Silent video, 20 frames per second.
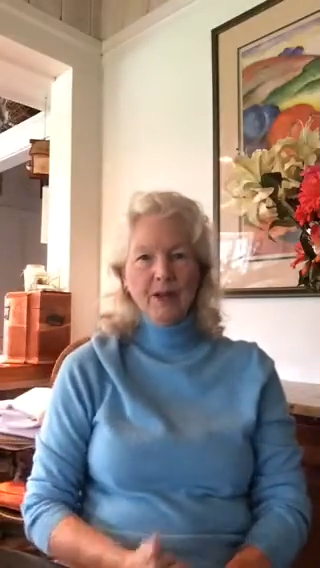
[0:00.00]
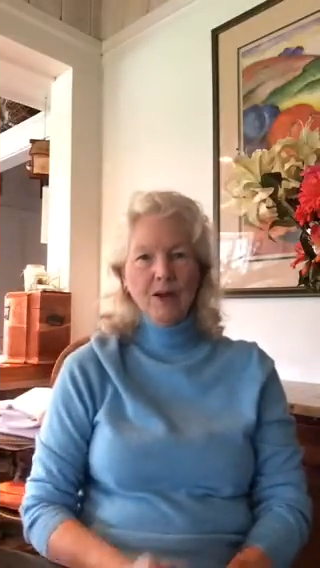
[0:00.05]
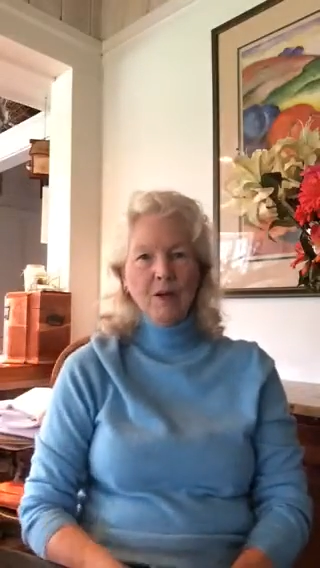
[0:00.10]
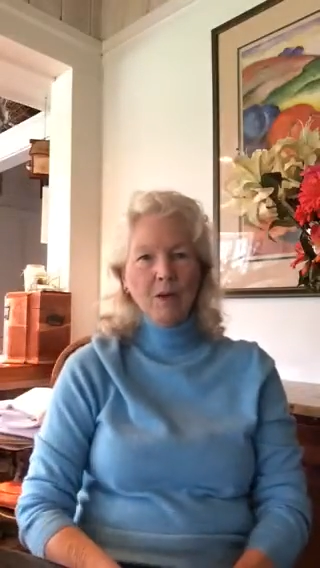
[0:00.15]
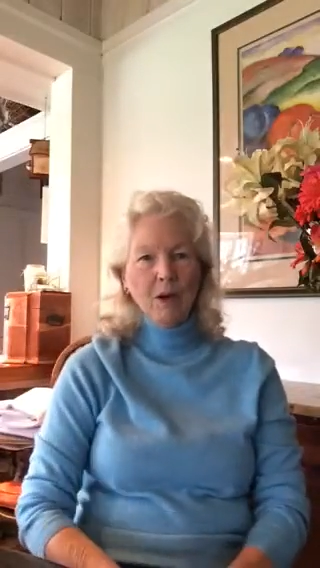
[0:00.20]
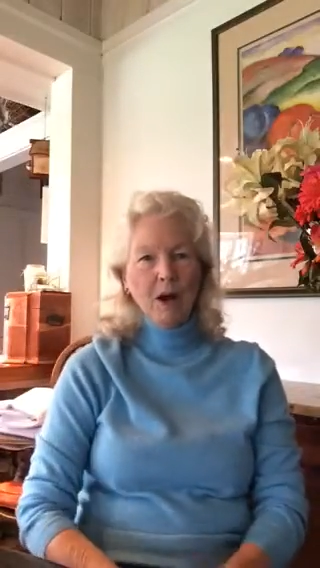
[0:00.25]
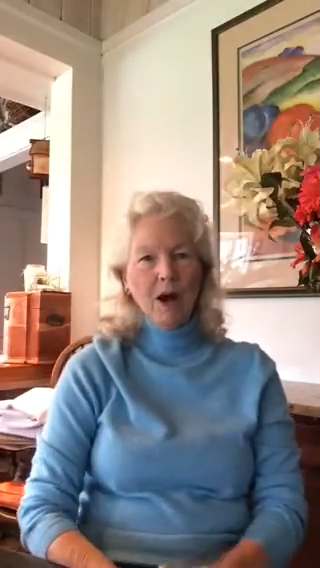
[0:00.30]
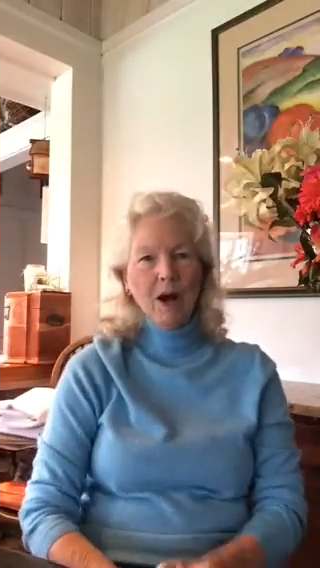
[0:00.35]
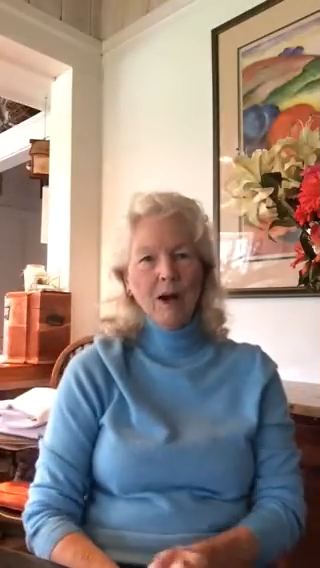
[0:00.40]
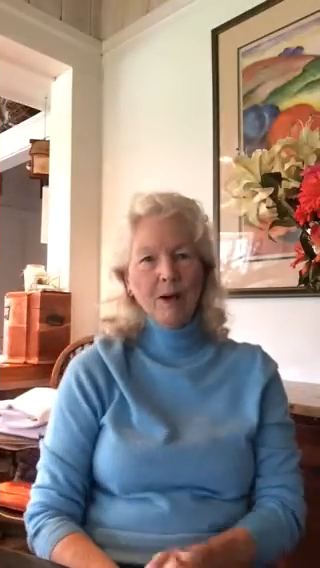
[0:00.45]

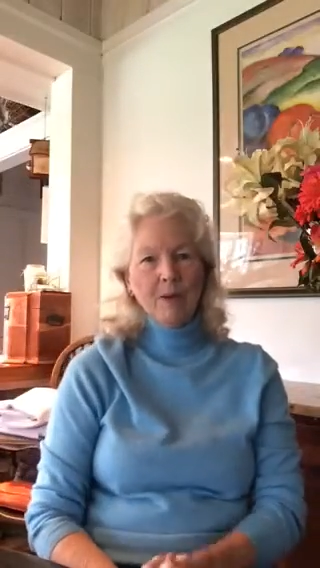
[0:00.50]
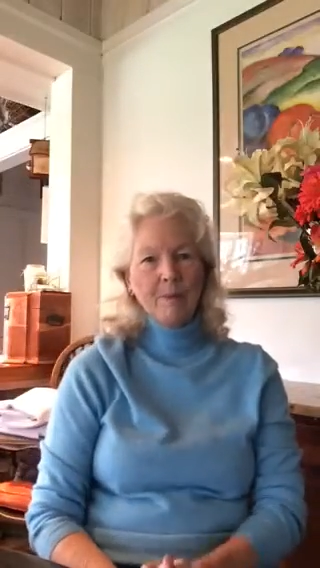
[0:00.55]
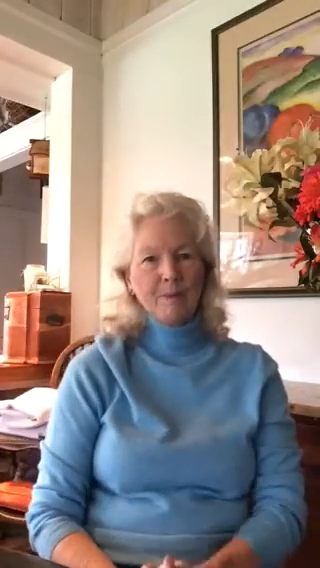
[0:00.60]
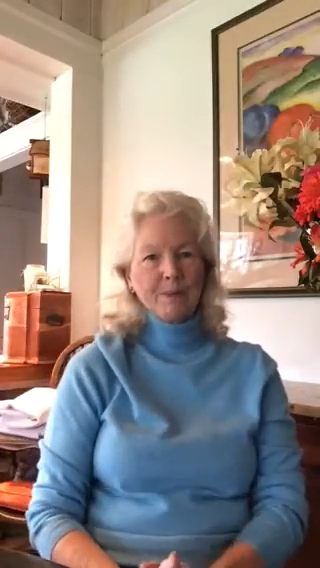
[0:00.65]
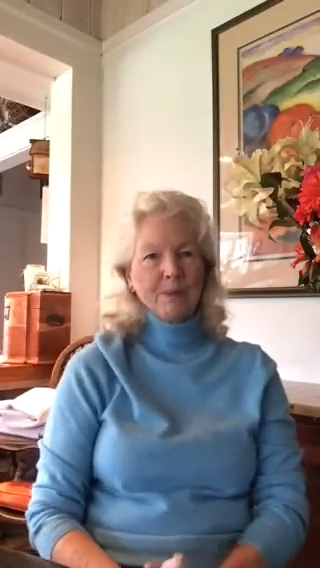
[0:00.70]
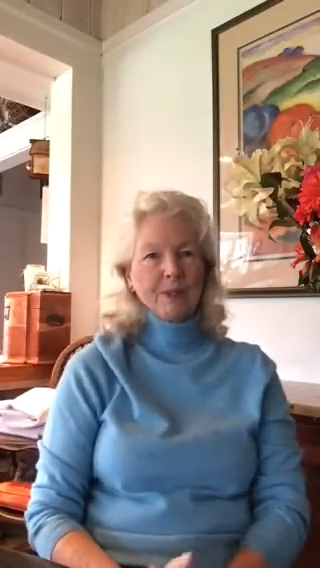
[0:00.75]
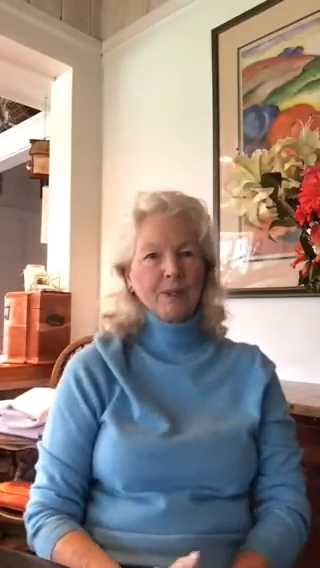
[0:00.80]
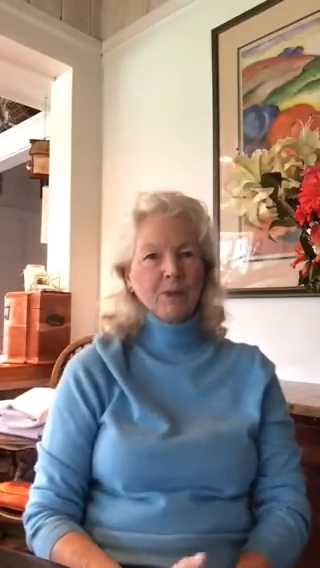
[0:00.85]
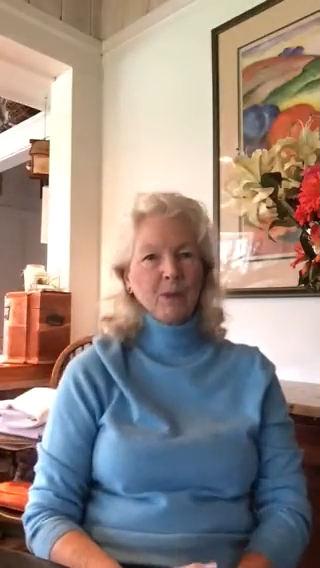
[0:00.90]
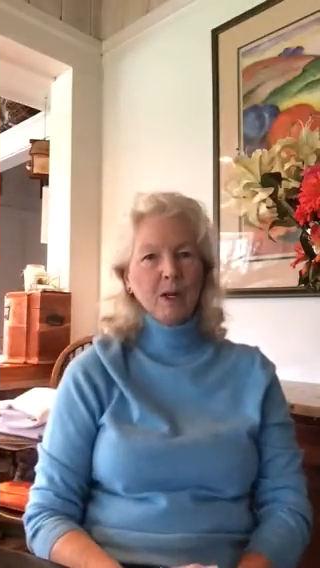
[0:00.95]
Aloha,
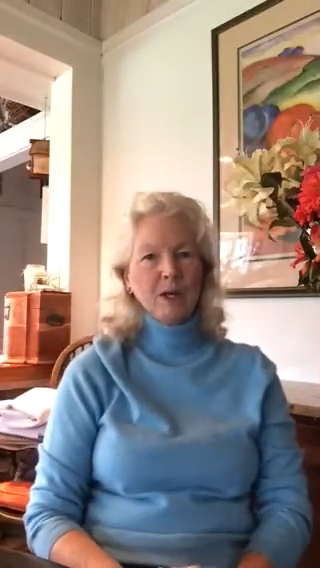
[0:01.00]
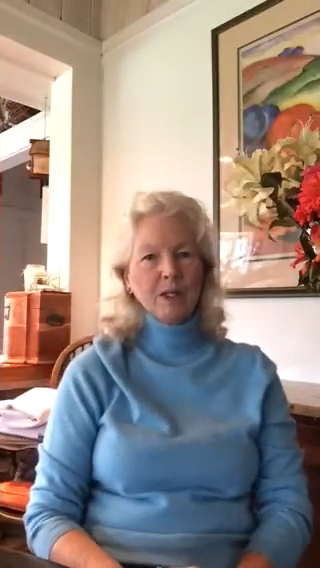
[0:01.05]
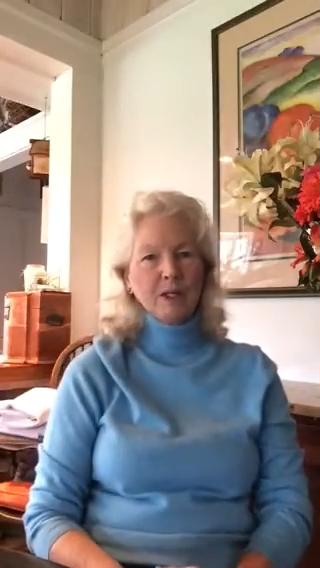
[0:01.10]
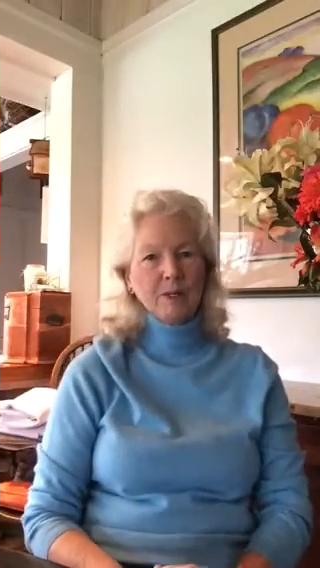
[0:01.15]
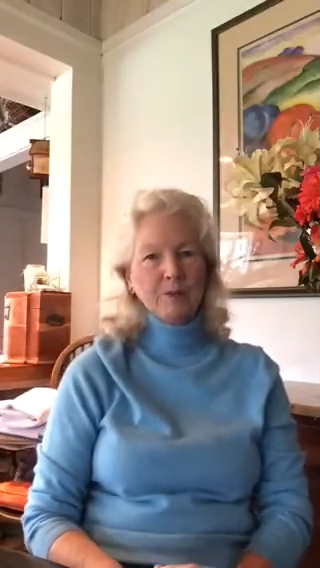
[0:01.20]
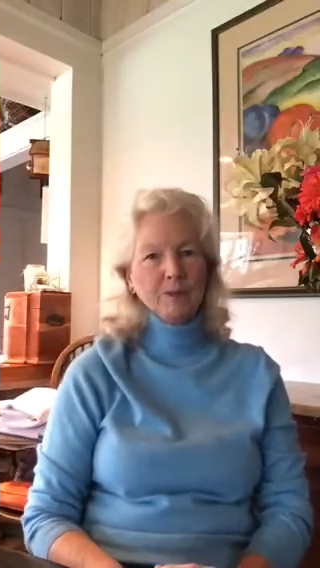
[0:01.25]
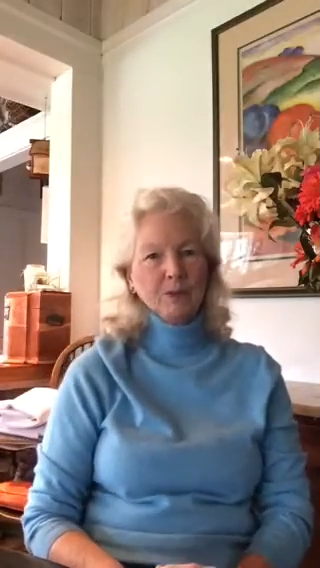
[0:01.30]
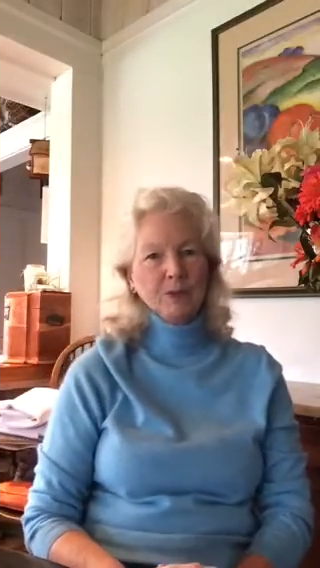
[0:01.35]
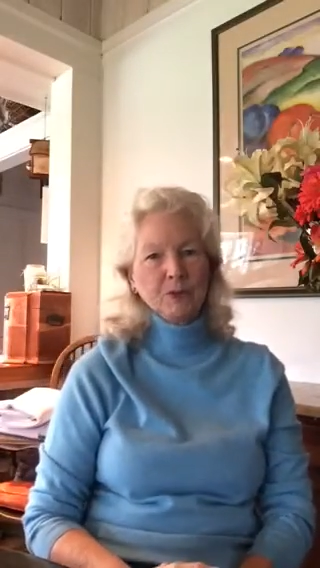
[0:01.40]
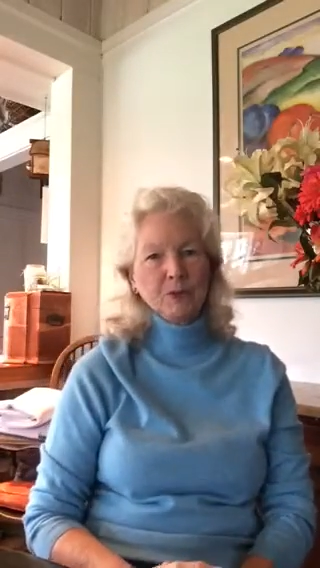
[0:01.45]
and
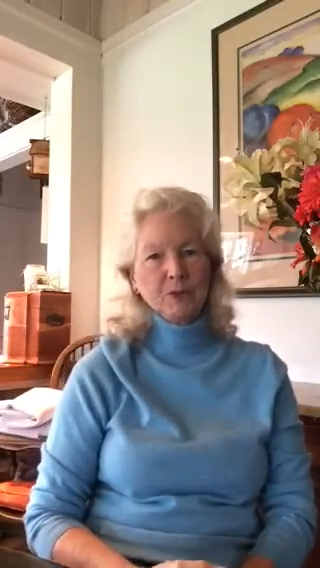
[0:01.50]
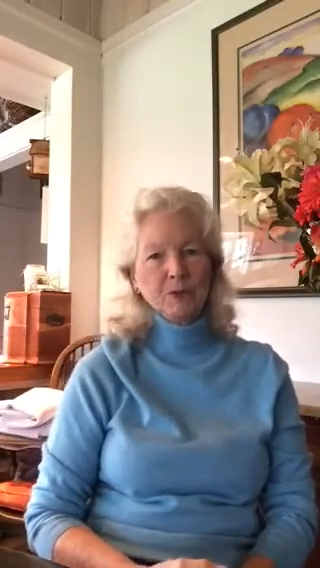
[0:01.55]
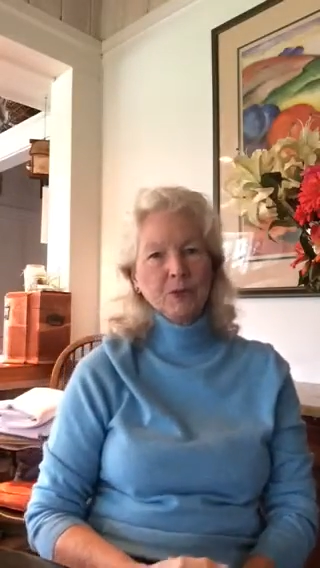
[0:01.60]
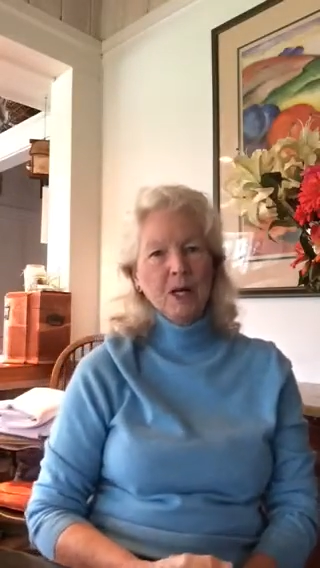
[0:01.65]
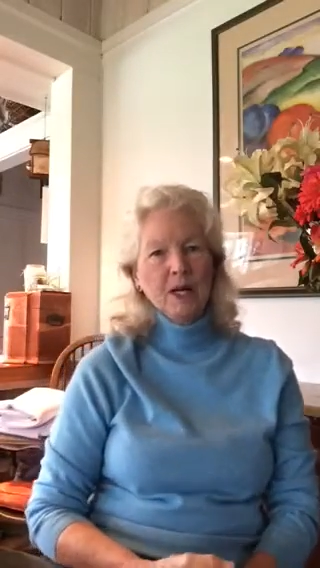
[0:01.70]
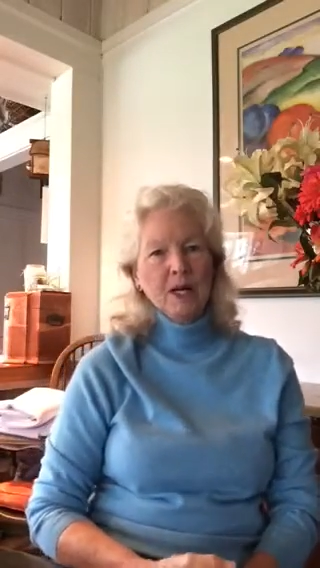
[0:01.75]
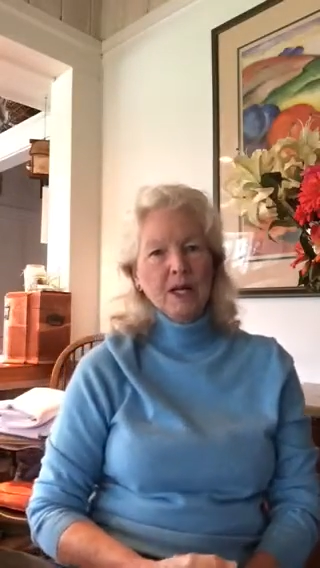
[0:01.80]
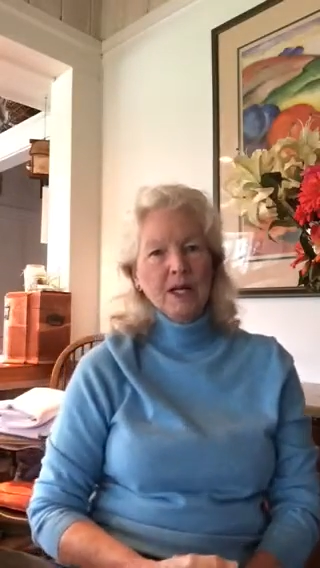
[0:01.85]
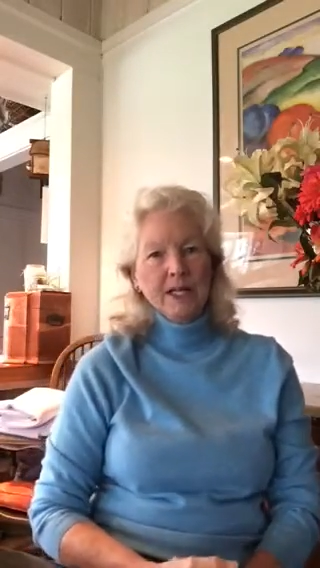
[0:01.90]
welcome to